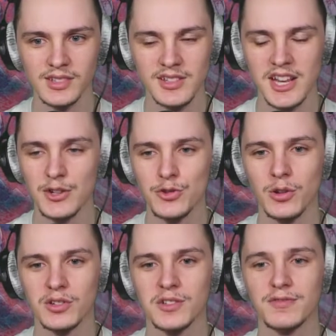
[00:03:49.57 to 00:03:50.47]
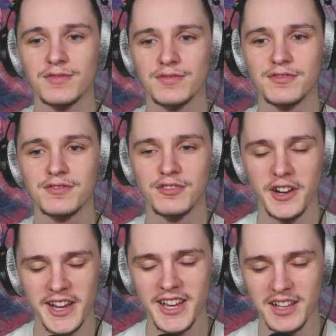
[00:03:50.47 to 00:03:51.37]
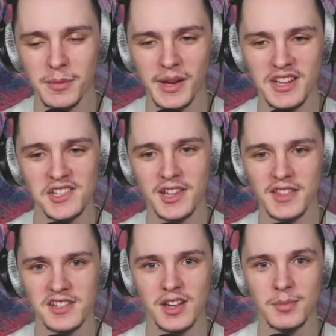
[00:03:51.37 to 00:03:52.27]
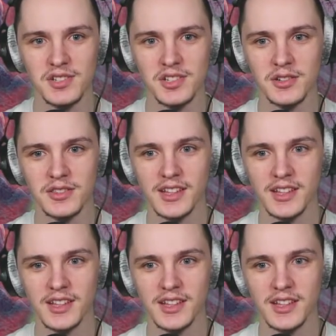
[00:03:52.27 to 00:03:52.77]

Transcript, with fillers: Tanjiro looks freaking amazing in this episode.